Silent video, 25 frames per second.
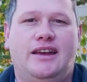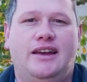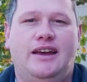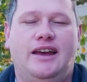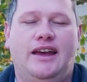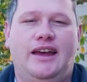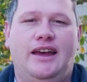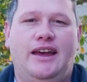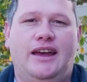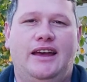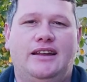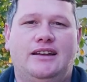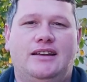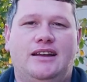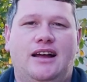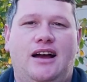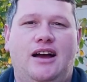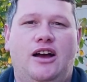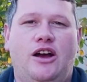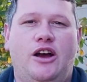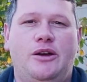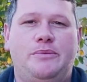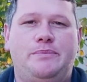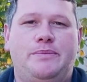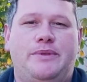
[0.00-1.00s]
and
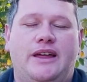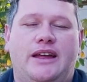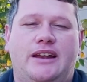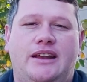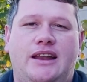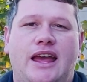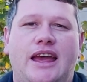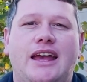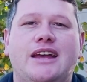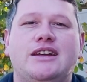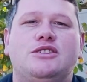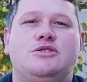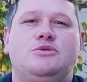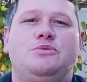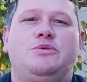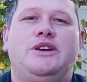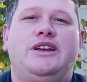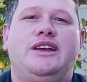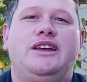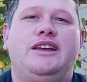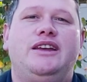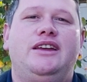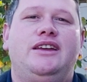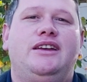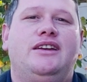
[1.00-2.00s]
I hope that as
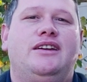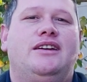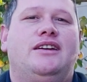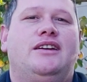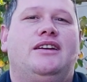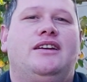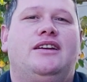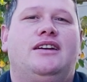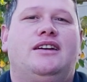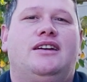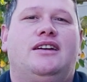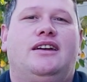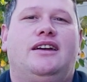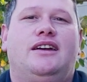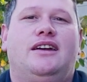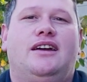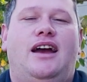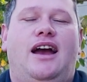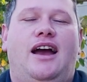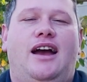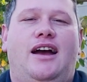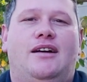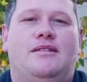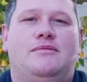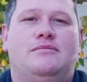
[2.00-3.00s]
we
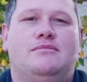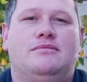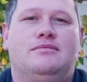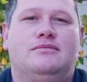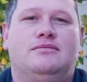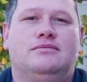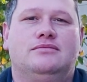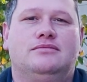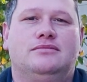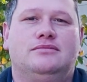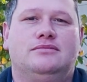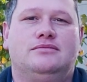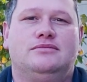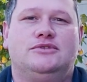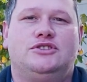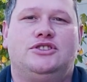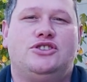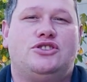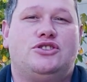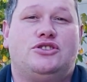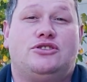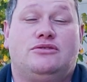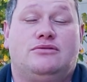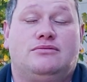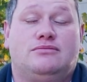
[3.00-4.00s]

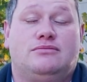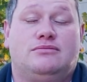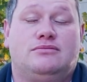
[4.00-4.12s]
just